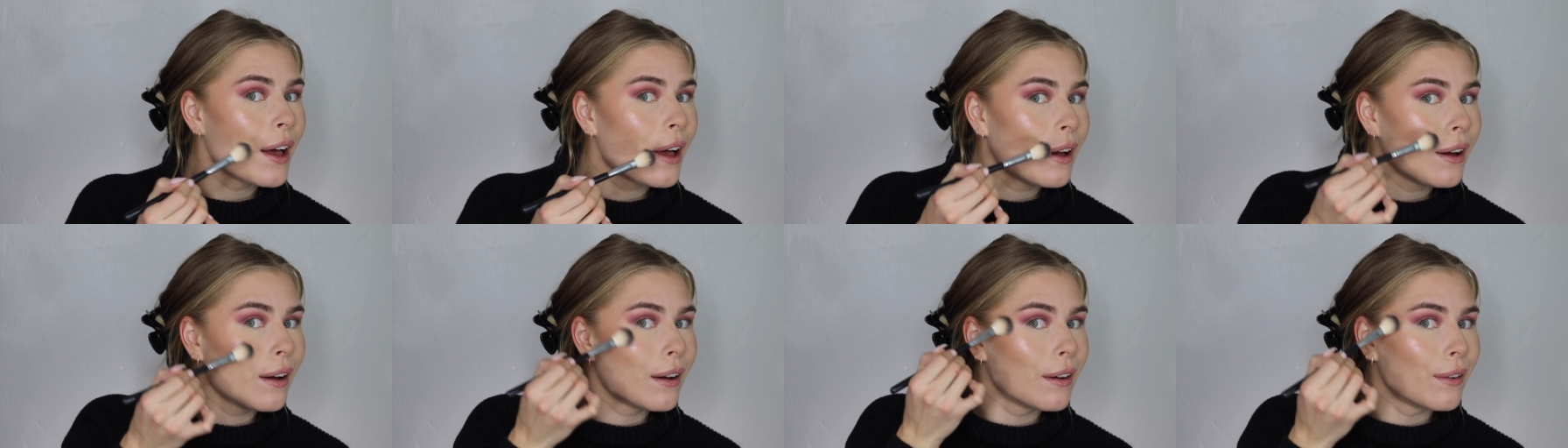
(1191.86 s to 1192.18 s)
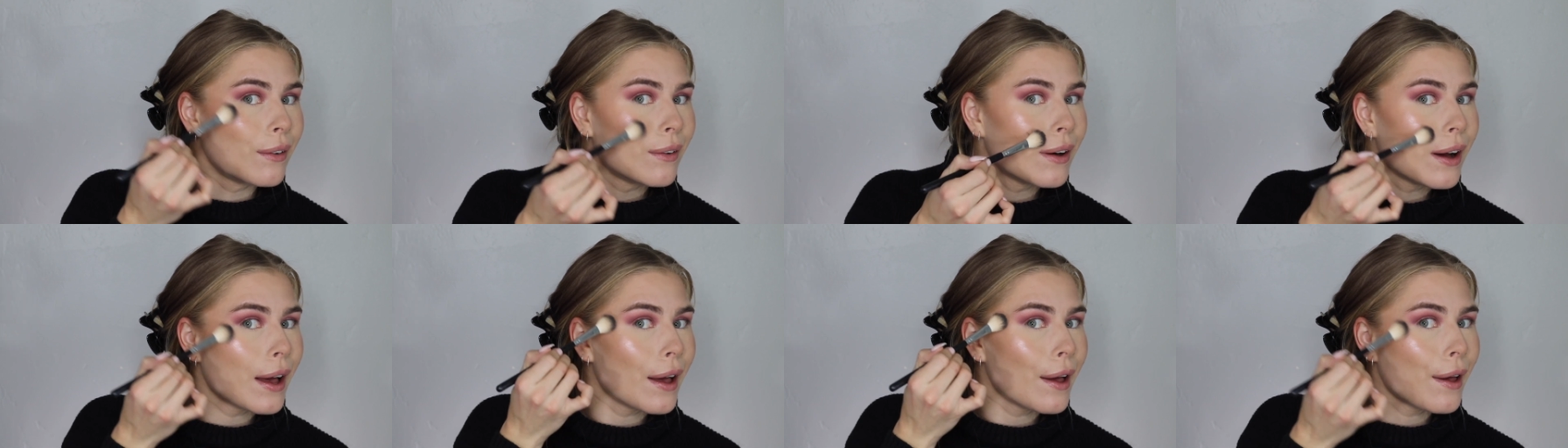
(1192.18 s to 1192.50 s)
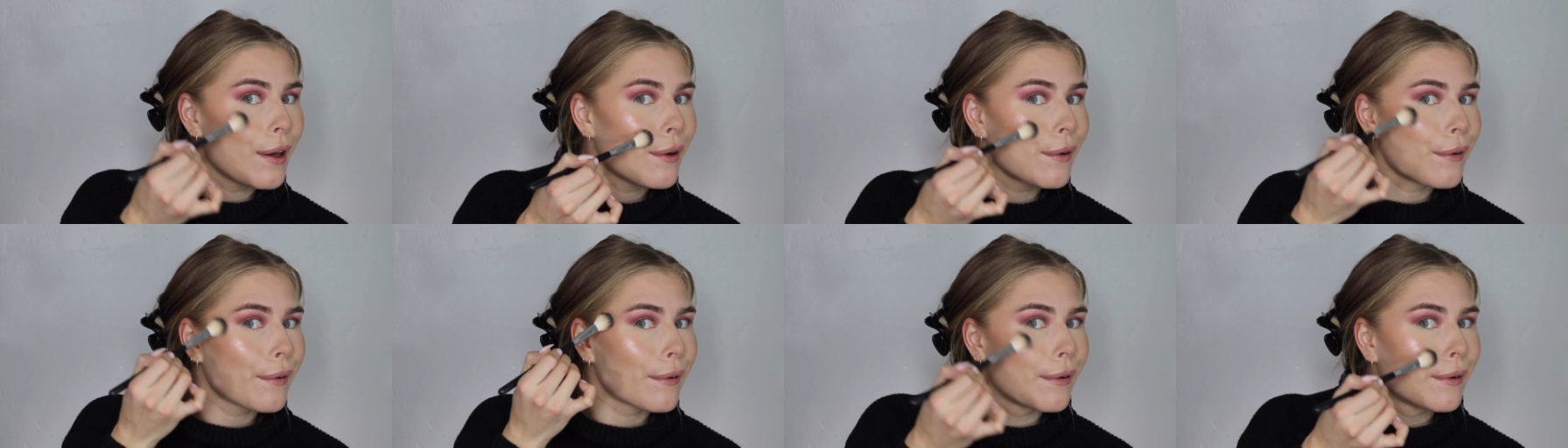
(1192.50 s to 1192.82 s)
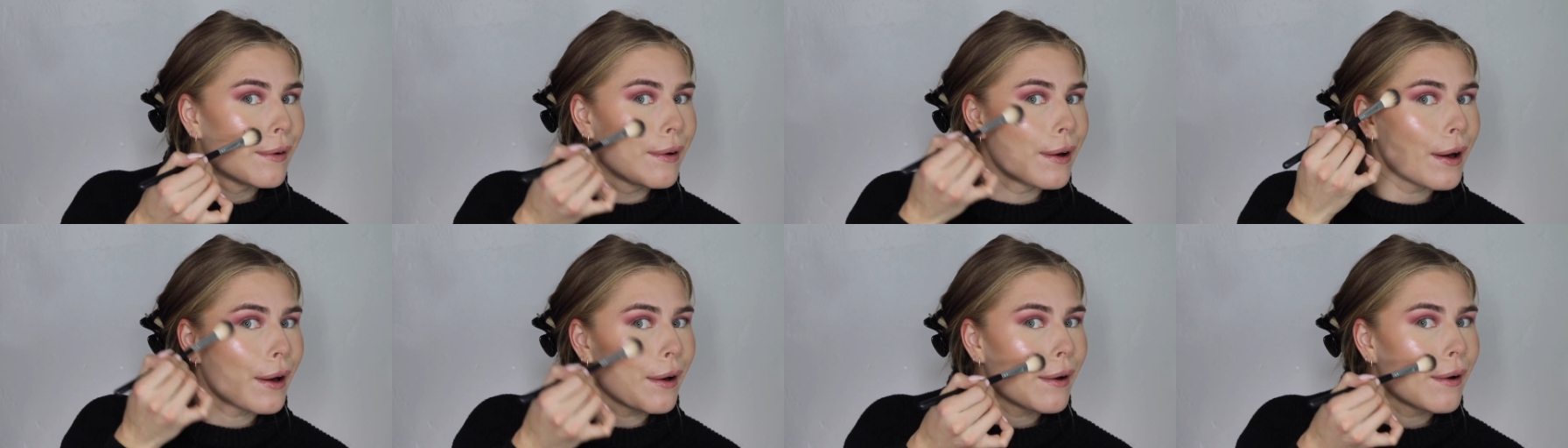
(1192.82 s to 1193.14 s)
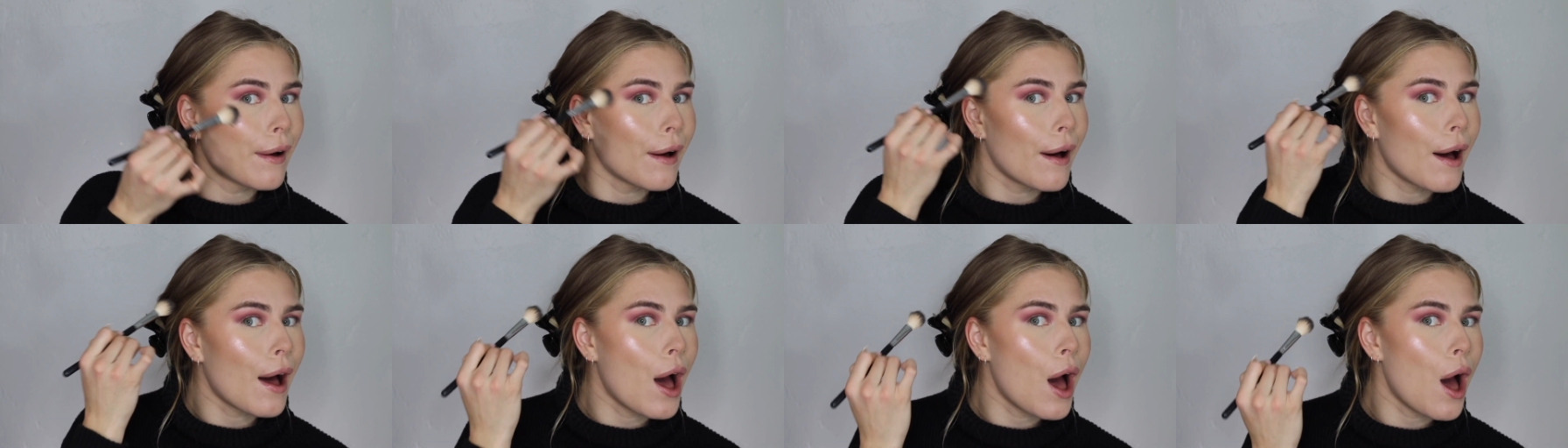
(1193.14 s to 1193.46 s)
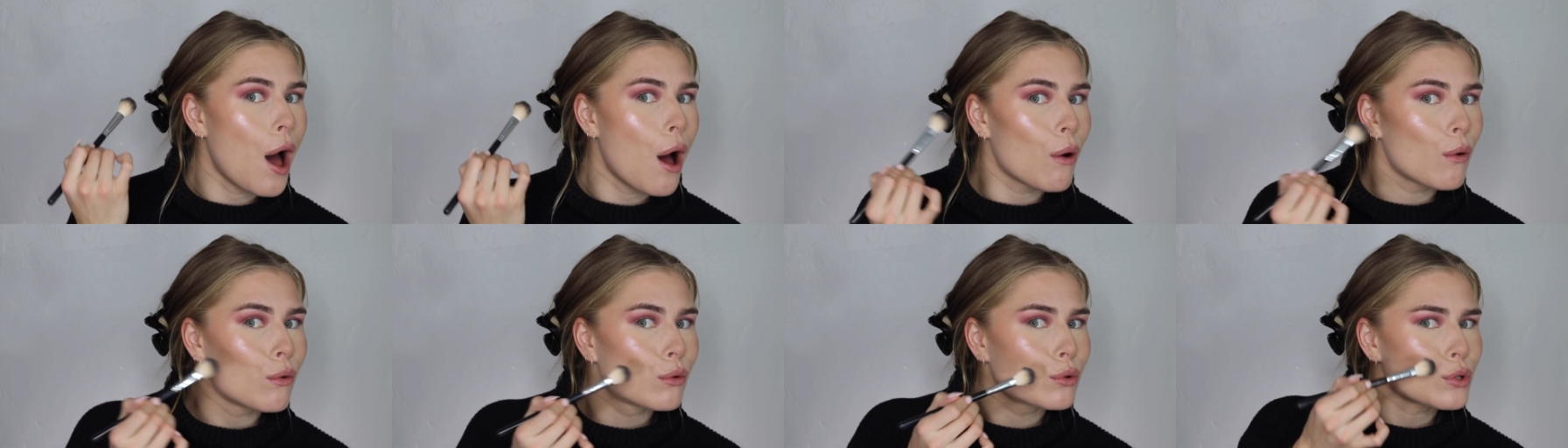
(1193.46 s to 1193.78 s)
Oh,
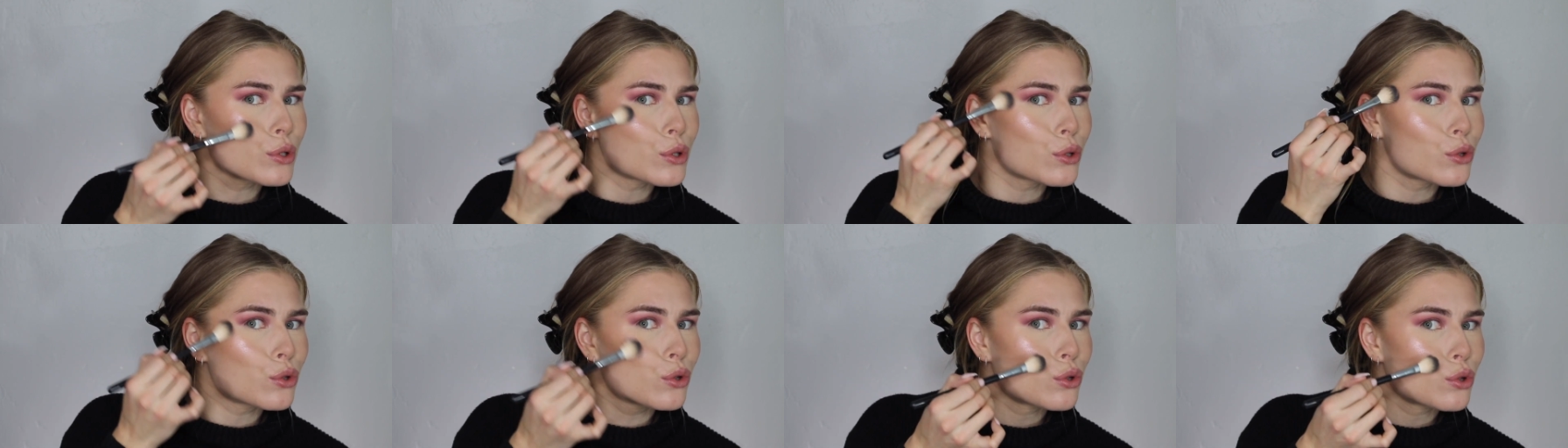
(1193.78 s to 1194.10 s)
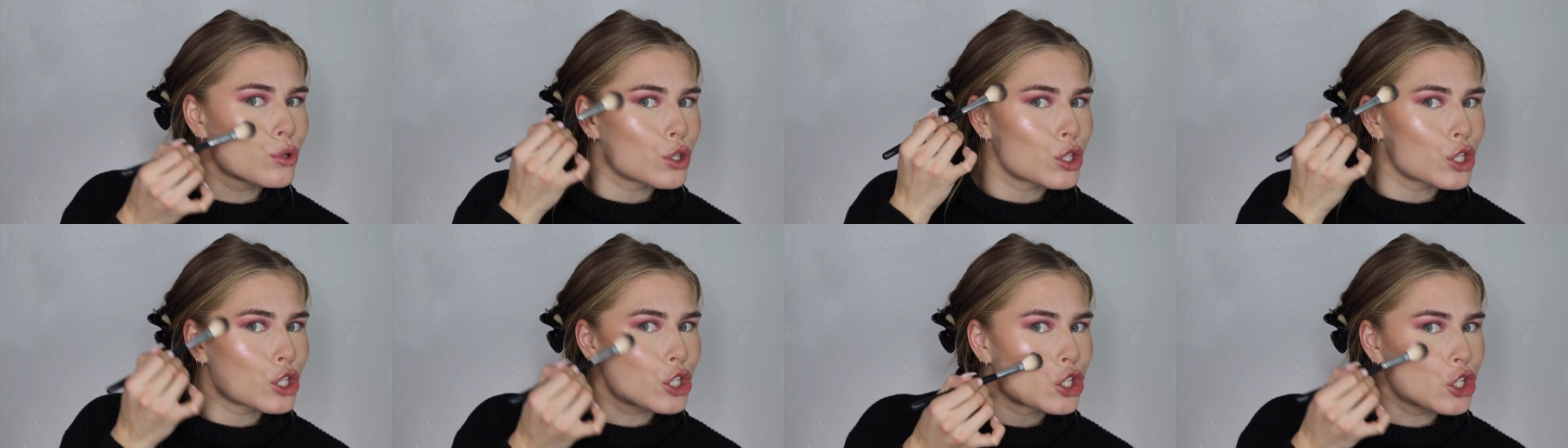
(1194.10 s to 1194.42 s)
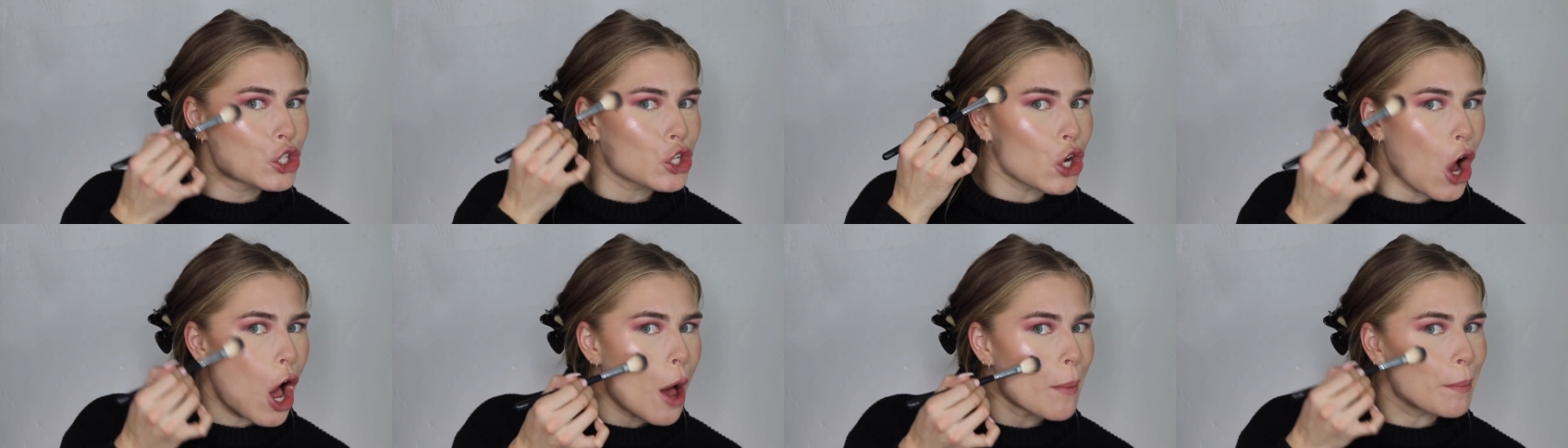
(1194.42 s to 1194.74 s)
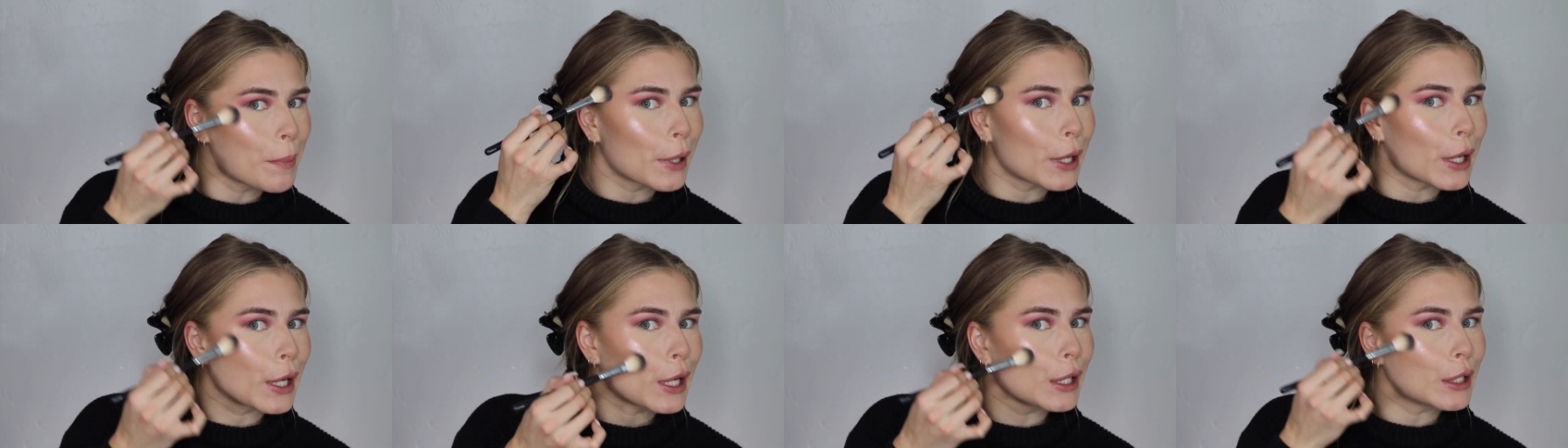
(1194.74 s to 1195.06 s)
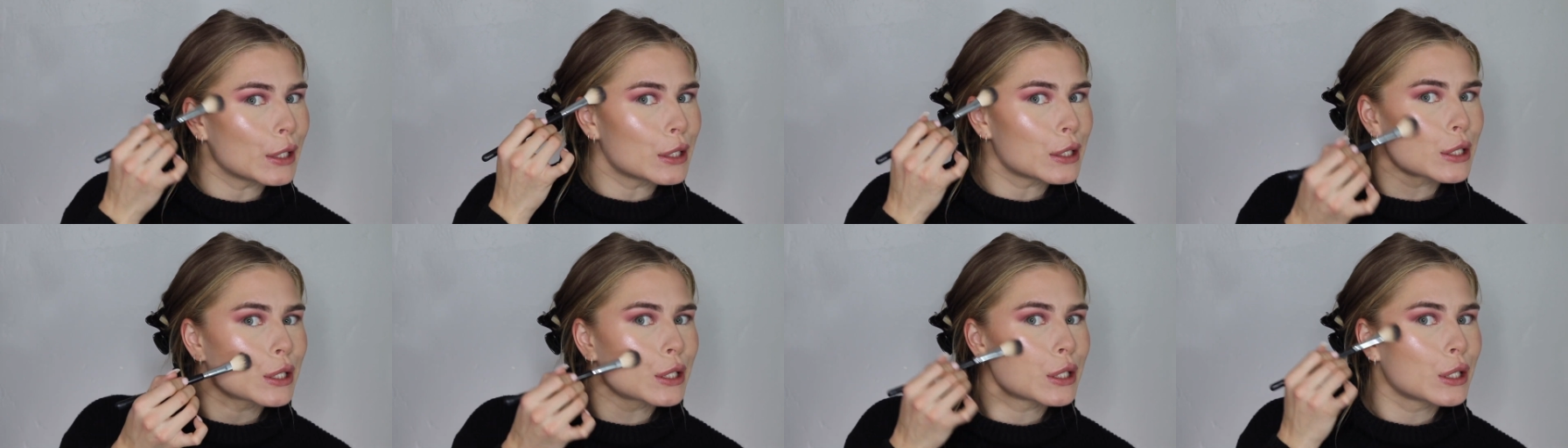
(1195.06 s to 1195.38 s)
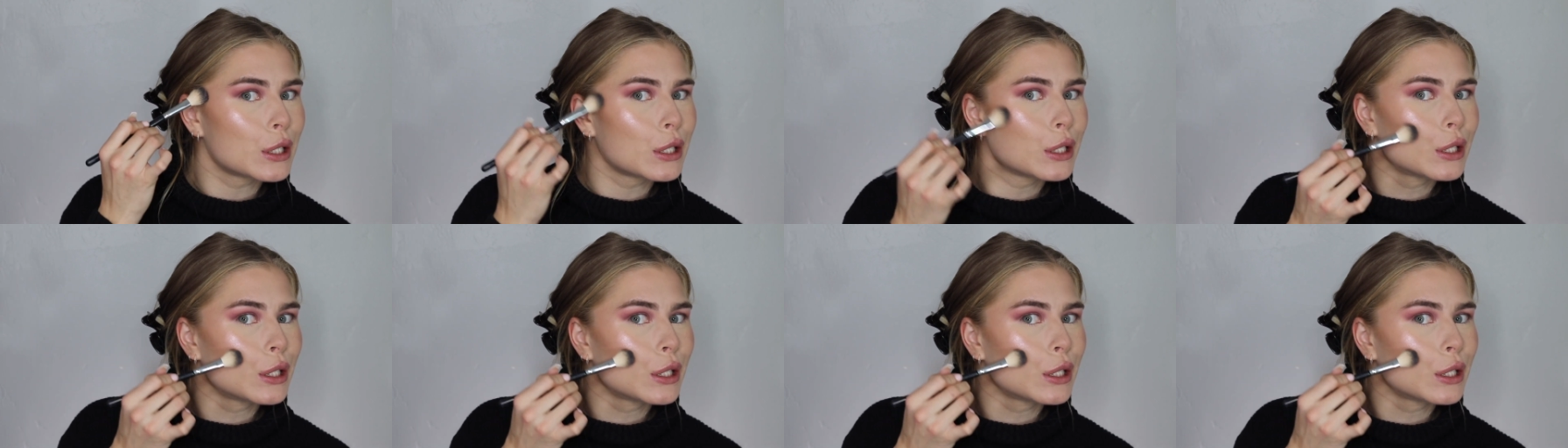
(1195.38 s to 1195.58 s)
stop it.